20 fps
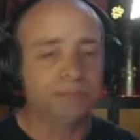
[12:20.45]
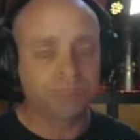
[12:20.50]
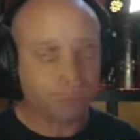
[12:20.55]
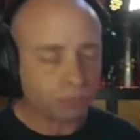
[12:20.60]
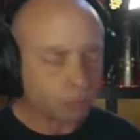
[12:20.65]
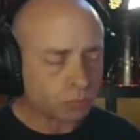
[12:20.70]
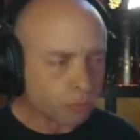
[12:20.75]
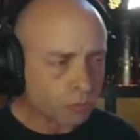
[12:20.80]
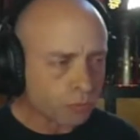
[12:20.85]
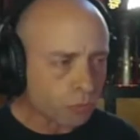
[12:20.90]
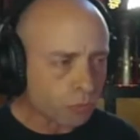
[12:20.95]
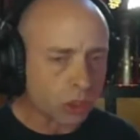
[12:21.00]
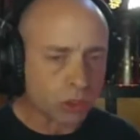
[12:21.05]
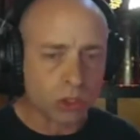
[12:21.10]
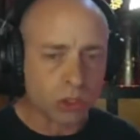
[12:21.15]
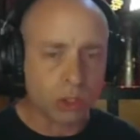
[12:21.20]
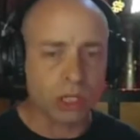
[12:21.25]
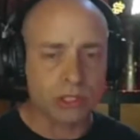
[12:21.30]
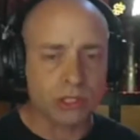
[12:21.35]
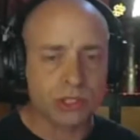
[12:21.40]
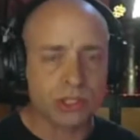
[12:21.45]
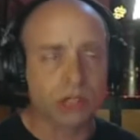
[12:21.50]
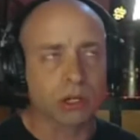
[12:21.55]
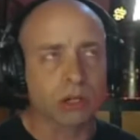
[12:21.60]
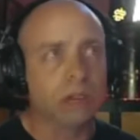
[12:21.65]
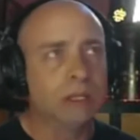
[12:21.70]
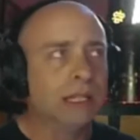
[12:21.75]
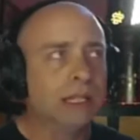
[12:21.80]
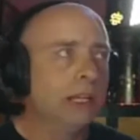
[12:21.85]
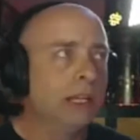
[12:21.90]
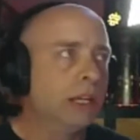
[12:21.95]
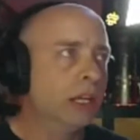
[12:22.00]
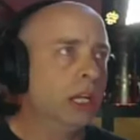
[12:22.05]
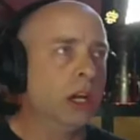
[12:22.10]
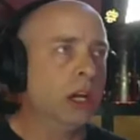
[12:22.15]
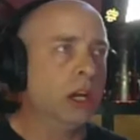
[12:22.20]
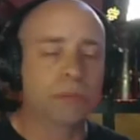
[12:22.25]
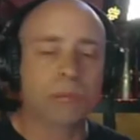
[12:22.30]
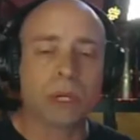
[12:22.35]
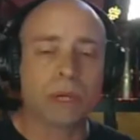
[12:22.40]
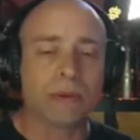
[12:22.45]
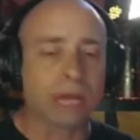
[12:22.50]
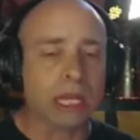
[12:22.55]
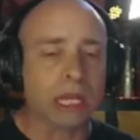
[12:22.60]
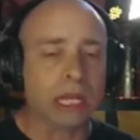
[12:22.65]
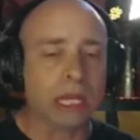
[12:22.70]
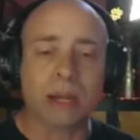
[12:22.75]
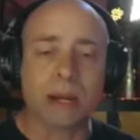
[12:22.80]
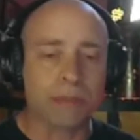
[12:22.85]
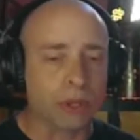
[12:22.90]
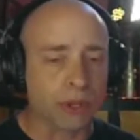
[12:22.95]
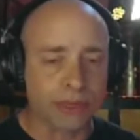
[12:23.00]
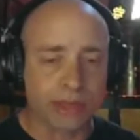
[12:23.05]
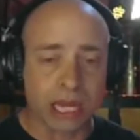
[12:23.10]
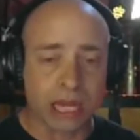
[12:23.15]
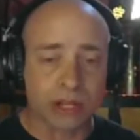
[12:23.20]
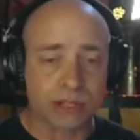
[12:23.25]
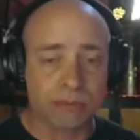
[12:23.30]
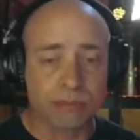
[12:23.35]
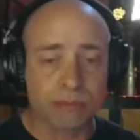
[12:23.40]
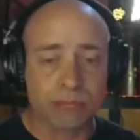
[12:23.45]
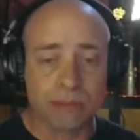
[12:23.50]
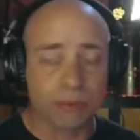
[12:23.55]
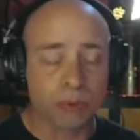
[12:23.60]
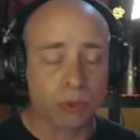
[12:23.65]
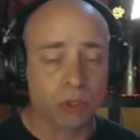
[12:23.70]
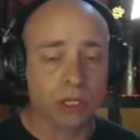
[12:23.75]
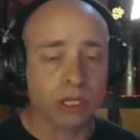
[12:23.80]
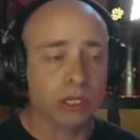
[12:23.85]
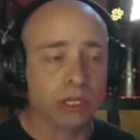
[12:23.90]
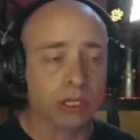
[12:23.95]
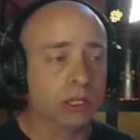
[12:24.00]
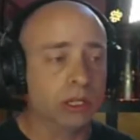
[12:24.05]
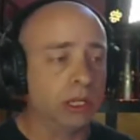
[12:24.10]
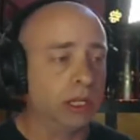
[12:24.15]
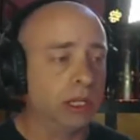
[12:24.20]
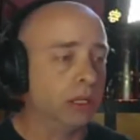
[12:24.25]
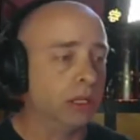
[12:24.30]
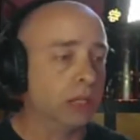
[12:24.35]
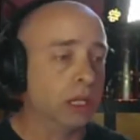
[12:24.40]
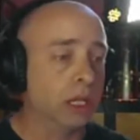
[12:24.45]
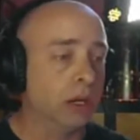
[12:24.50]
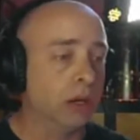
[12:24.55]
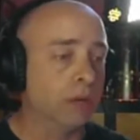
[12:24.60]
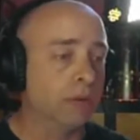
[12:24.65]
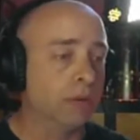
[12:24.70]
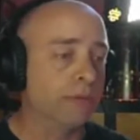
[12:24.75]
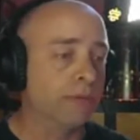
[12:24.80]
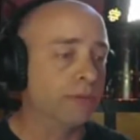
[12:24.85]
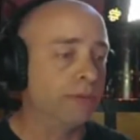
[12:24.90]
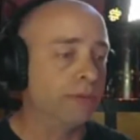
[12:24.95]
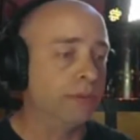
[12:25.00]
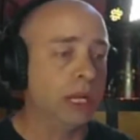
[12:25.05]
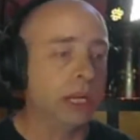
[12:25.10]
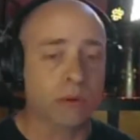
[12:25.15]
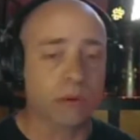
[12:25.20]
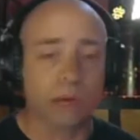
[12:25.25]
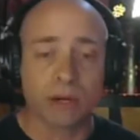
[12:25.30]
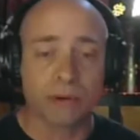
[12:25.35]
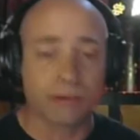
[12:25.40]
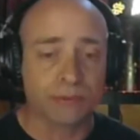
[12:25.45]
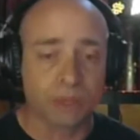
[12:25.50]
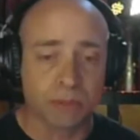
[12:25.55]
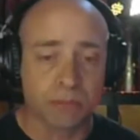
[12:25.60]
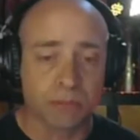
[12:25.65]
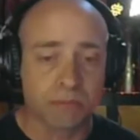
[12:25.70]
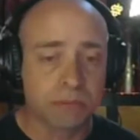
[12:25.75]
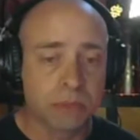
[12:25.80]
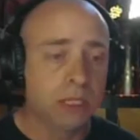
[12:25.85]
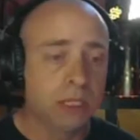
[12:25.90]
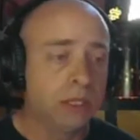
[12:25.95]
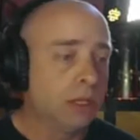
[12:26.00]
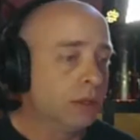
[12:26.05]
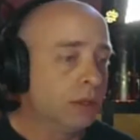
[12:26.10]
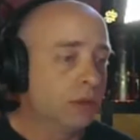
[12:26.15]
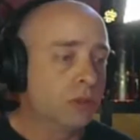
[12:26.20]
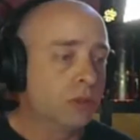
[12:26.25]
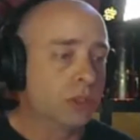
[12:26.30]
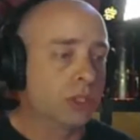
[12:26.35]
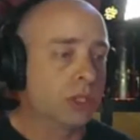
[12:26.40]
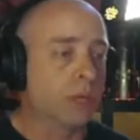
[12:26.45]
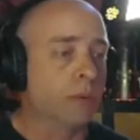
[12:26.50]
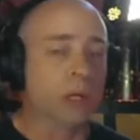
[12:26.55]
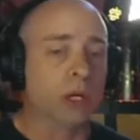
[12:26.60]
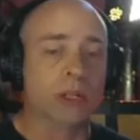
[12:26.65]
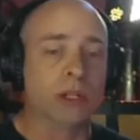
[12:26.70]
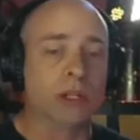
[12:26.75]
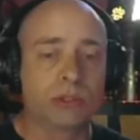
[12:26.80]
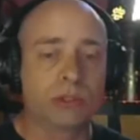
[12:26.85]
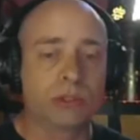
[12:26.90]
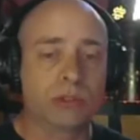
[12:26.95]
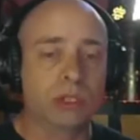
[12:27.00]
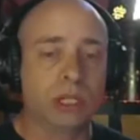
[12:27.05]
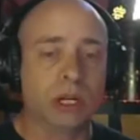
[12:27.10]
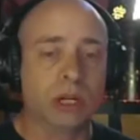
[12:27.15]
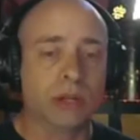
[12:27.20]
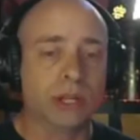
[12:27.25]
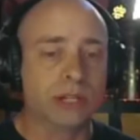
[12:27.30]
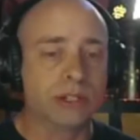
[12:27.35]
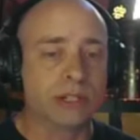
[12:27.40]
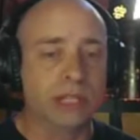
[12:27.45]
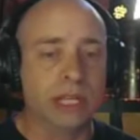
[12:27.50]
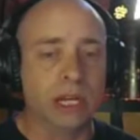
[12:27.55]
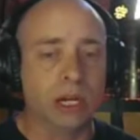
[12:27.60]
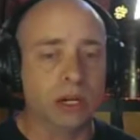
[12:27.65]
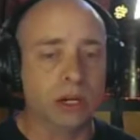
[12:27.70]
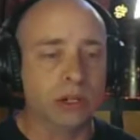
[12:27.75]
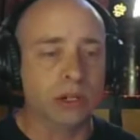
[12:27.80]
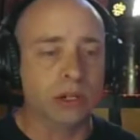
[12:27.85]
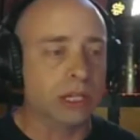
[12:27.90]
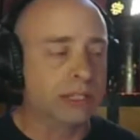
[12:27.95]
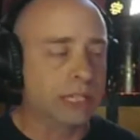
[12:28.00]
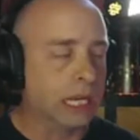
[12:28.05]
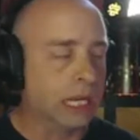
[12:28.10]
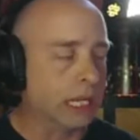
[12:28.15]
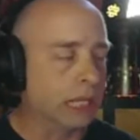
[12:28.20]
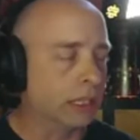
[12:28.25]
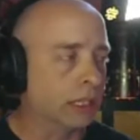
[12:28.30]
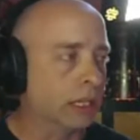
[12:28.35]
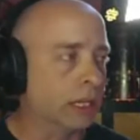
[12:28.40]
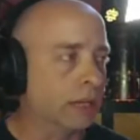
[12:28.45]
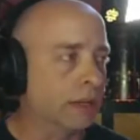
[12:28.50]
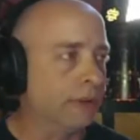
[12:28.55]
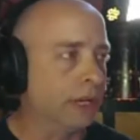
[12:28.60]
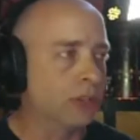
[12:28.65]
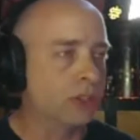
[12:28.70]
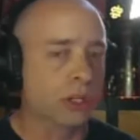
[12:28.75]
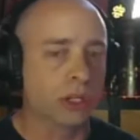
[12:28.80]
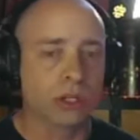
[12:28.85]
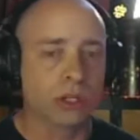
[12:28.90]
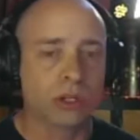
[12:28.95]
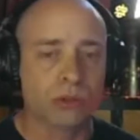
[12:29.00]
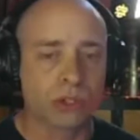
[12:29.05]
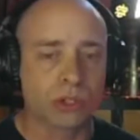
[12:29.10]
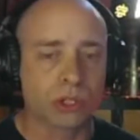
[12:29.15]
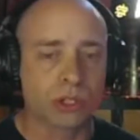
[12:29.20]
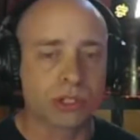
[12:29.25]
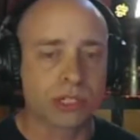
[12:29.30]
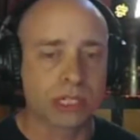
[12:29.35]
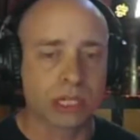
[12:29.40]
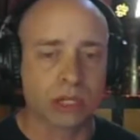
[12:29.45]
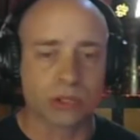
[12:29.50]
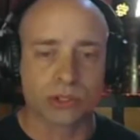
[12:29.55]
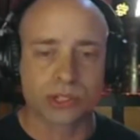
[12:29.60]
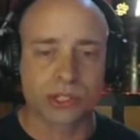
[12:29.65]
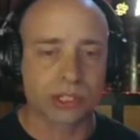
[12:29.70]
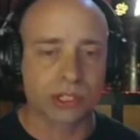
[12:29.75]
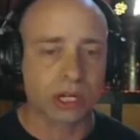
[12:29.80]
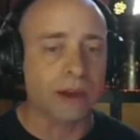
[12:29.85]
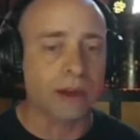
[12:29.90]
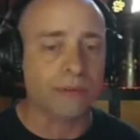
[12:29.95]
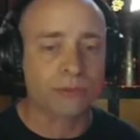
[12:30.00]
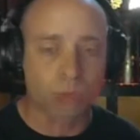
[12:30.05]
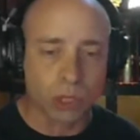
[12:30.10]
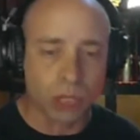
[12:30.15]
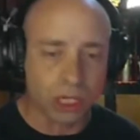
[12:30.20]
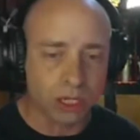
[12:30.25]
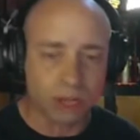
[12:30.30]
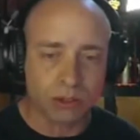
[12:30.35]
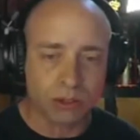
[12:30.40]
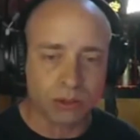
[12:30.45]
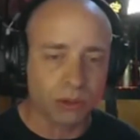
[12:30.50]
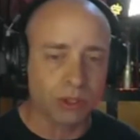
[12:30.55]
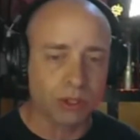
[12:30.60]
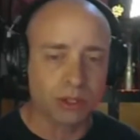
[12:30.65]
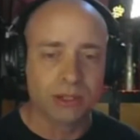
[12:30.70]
could. So, probably a couple thousand people, and anywhere from someone, that's there attending the convention who just sells software or